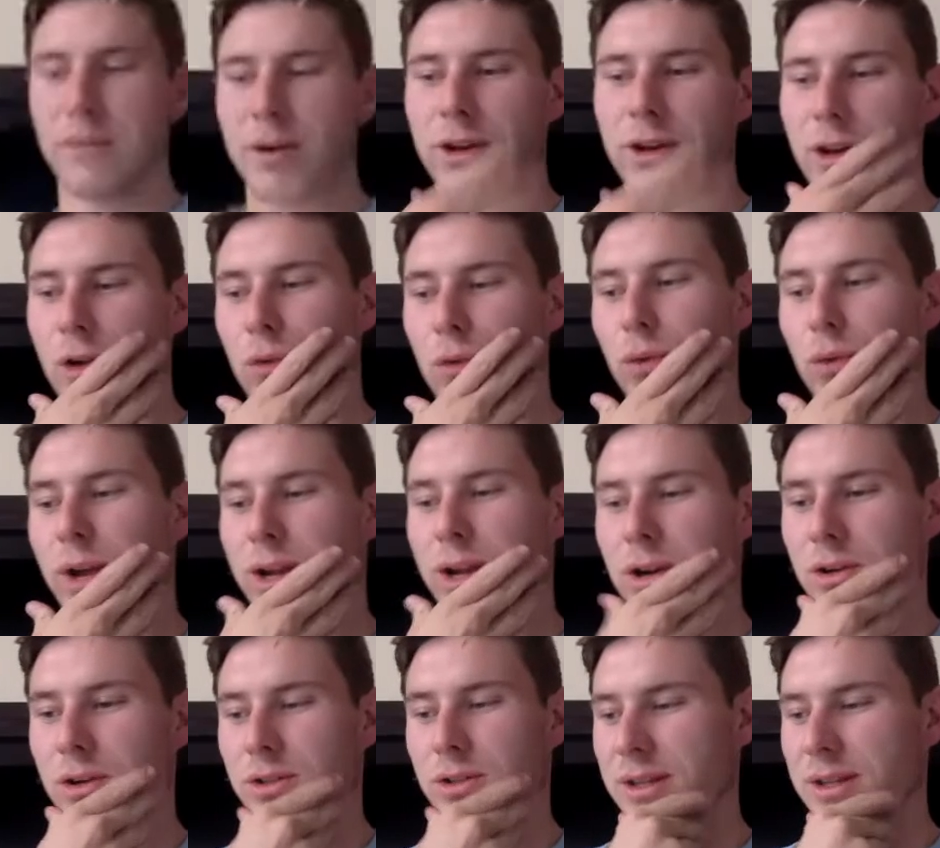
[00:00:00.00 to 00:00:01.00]
go
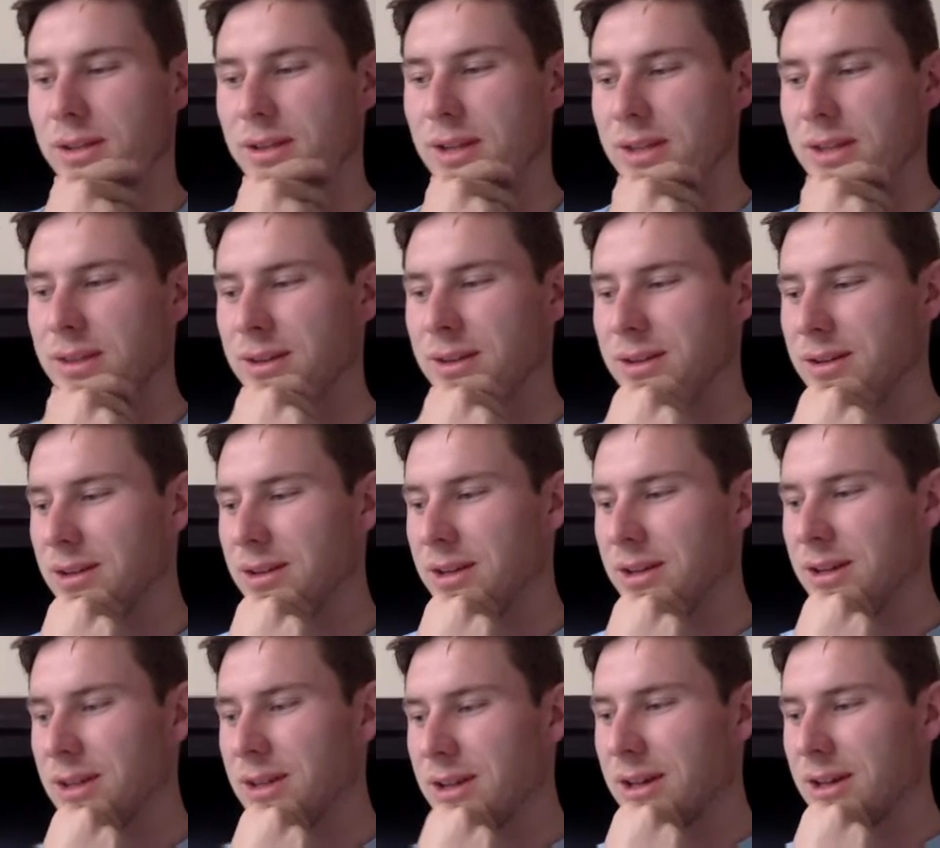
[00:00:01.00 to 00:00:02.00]
Raiders. I think
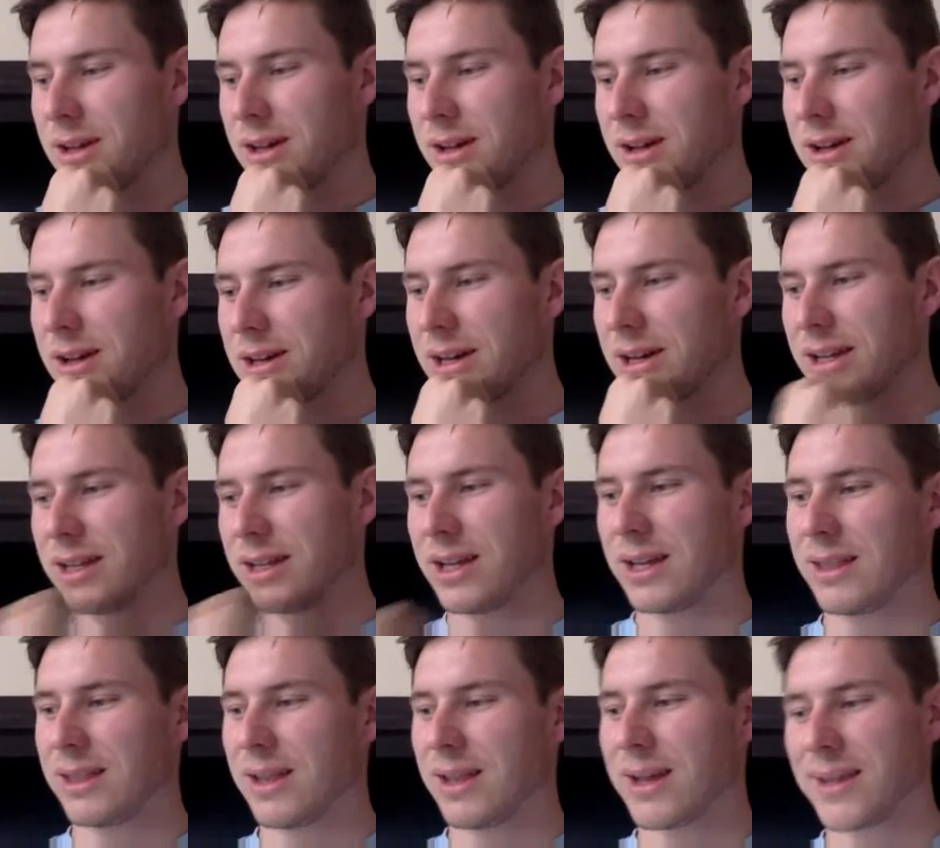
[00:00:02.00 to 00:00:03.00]

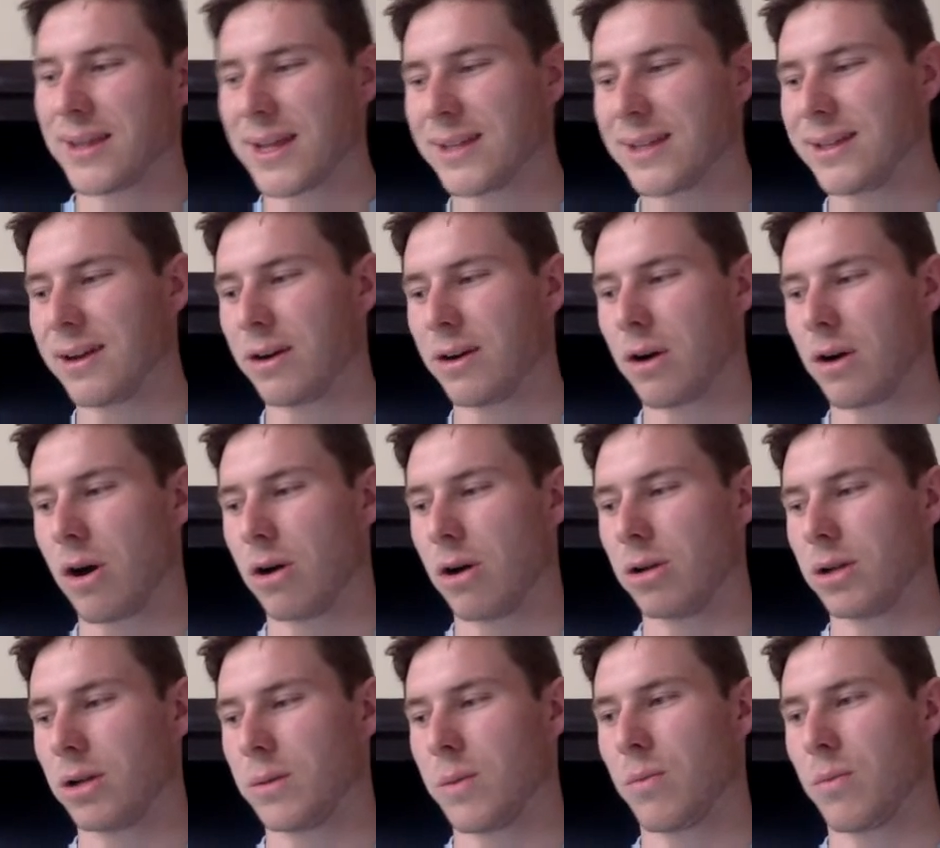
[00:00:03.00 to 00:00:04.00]
I like Derek Carr a
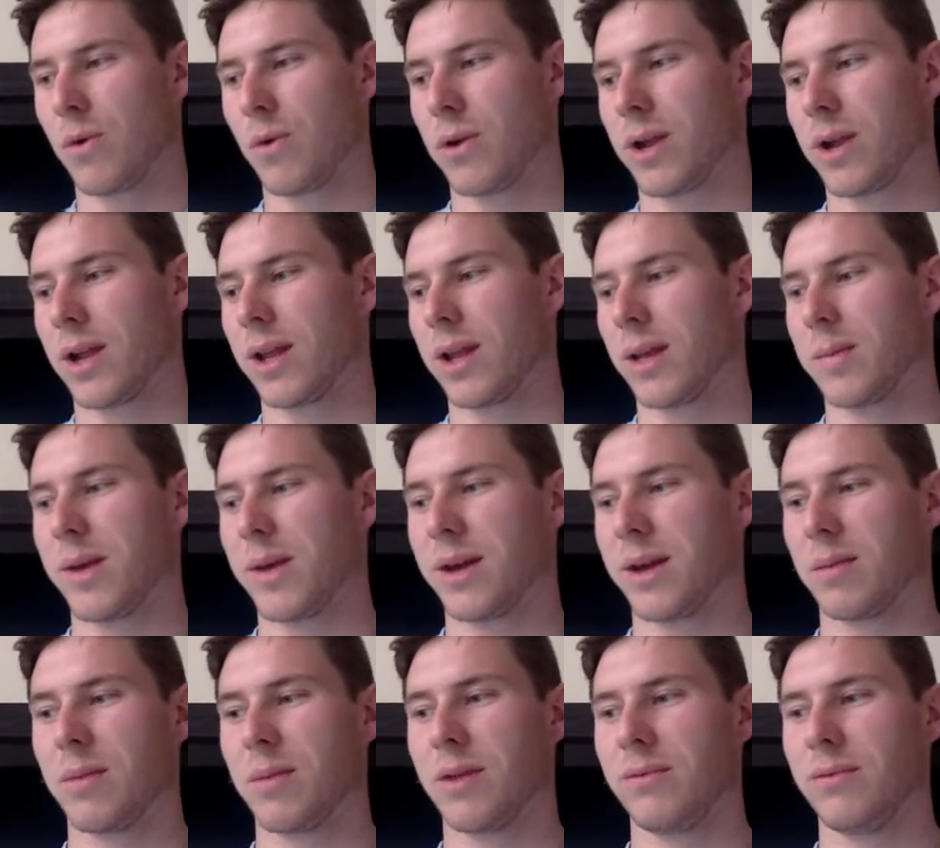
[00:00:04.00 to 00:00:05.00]
little bit more than I like Baker
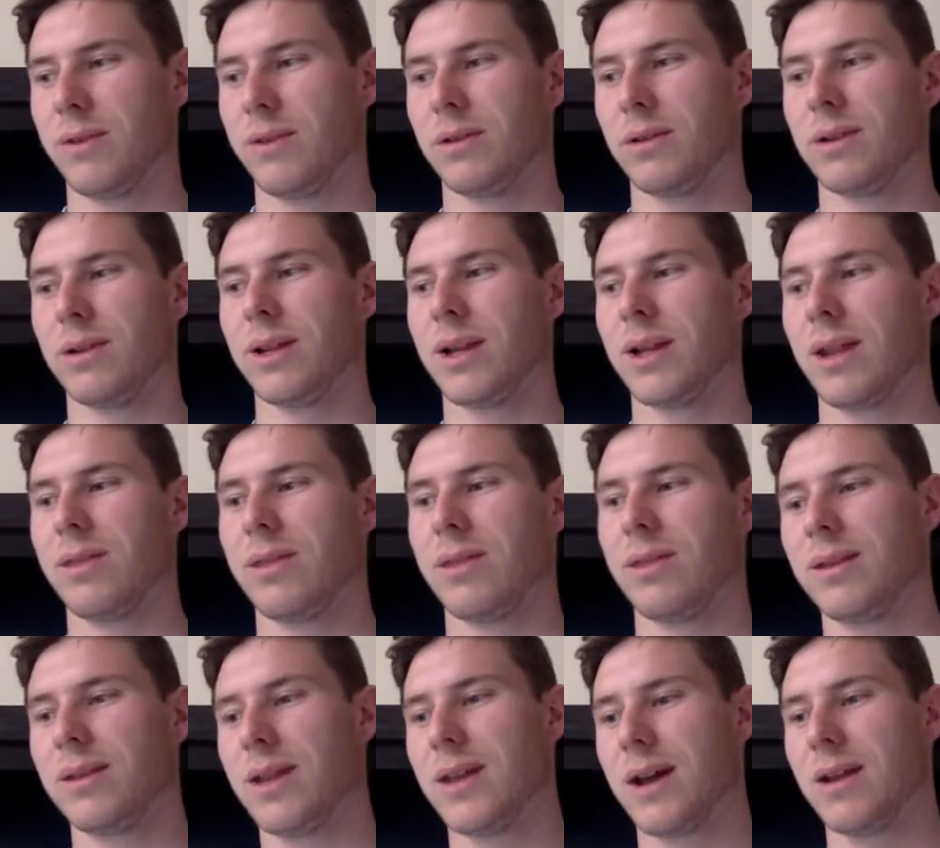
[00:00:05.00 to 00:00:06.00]
Mayfield, and I
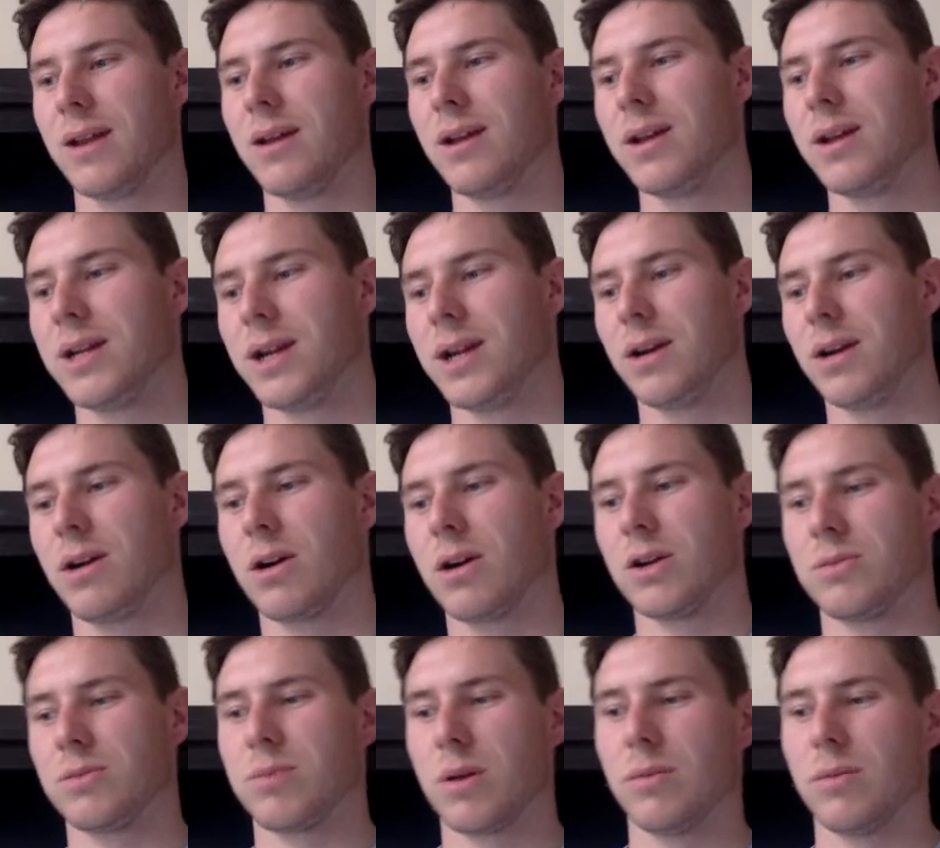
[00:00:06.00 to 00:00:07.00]
think that Derek Carr is
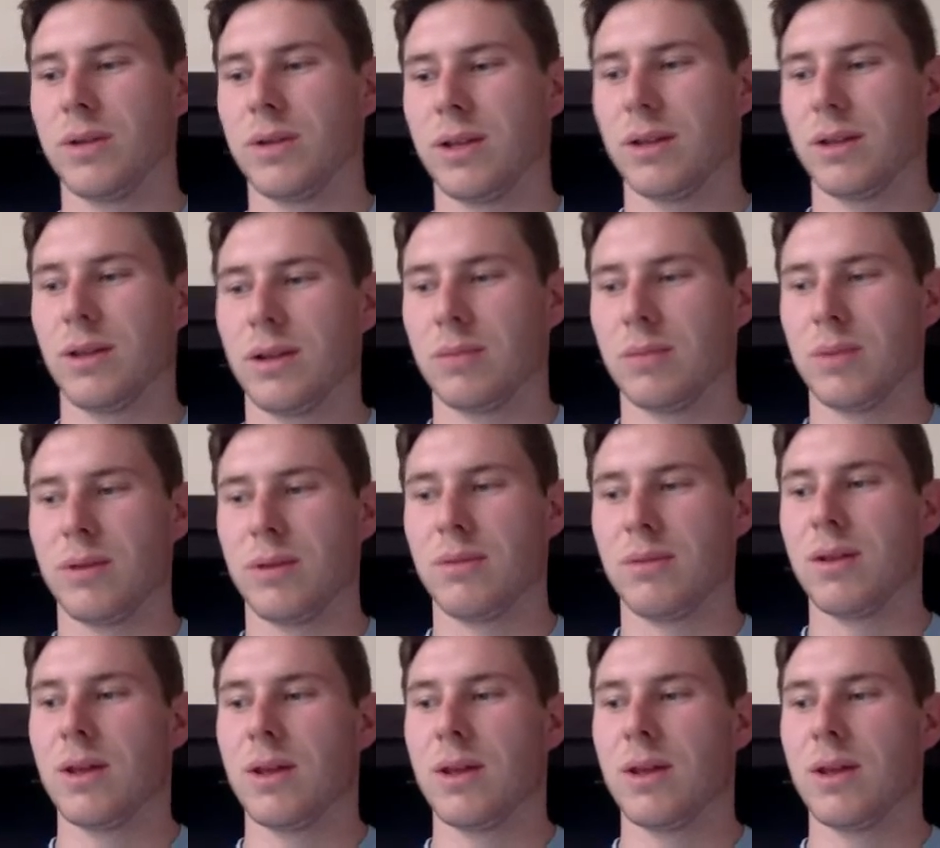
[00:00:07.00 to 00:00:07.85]
probably a little bit